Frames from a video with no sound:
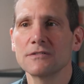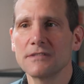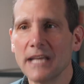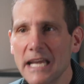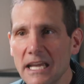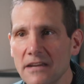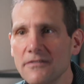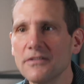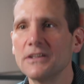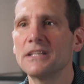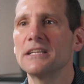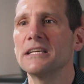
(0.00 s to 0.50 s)

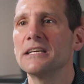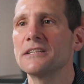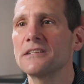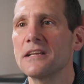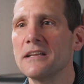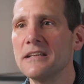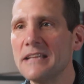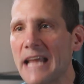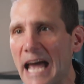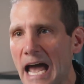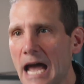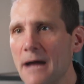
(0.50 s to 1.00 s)
David is
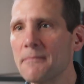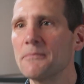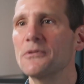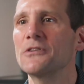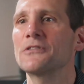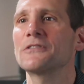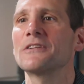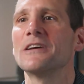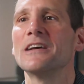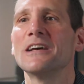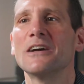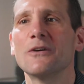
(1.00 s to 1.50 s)

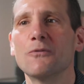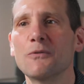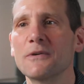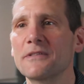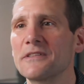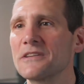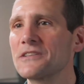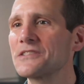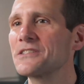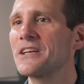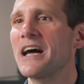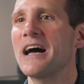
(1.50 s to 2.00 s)
enamored with
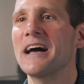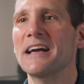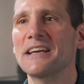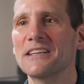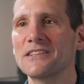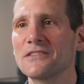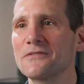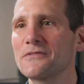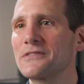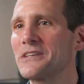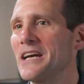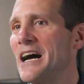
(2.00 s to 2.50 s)
the
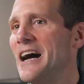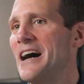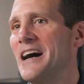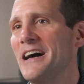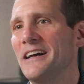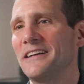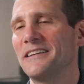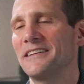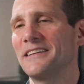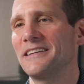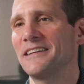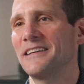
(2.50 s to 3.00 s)
size of
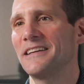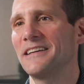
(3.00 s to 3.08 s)
God.